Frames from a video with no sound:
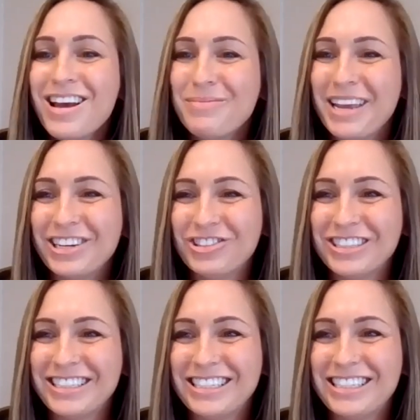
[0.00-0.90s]
be
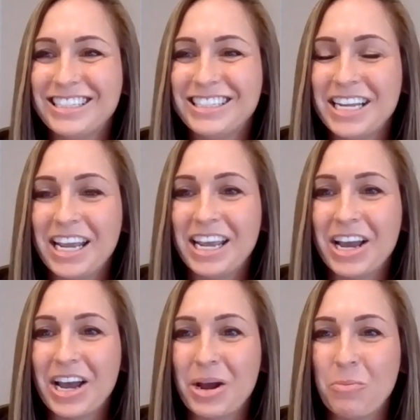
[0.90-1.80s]
interested to see
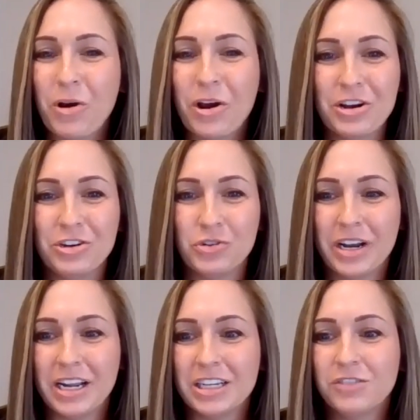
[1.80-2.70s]
where you're
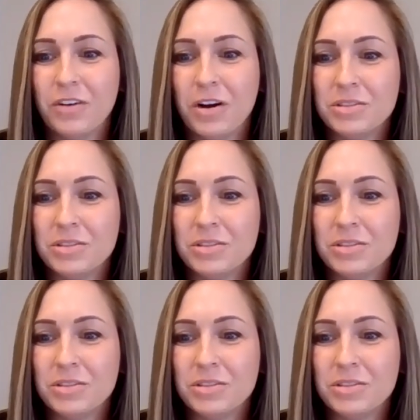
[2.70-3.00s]
joining us from.